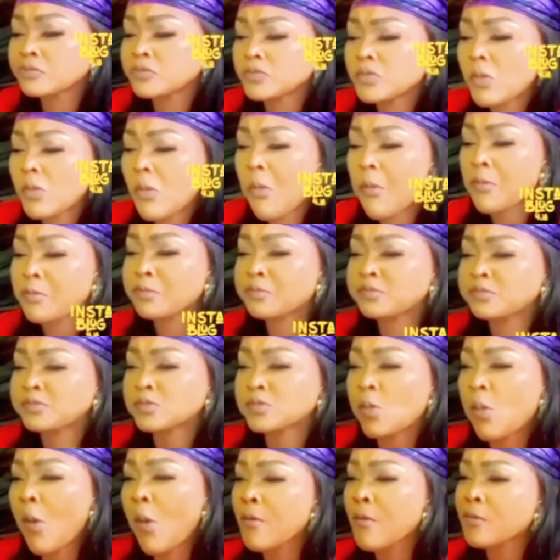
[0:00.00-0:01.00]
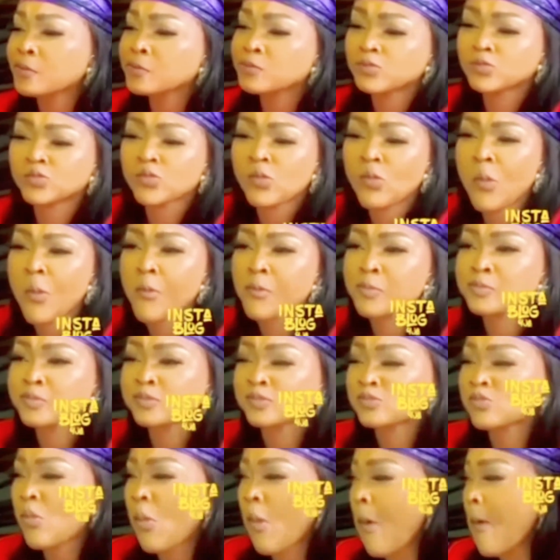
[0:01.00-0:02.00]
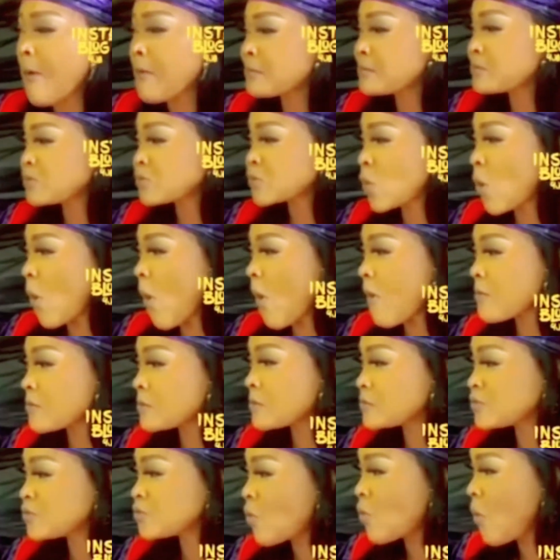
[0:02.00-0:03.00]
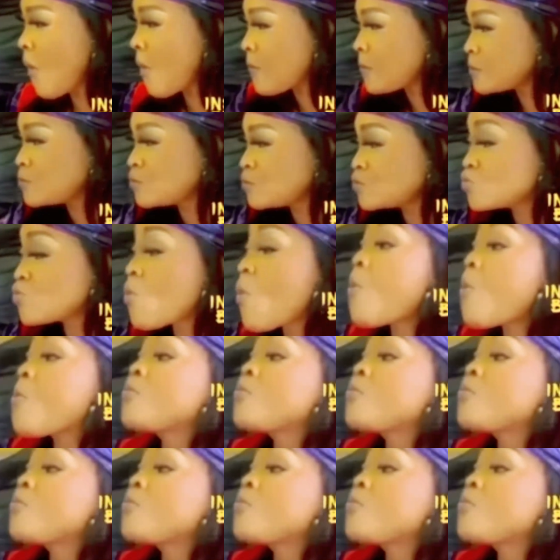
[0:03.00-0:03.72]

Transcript: Ladies, it's never too late for a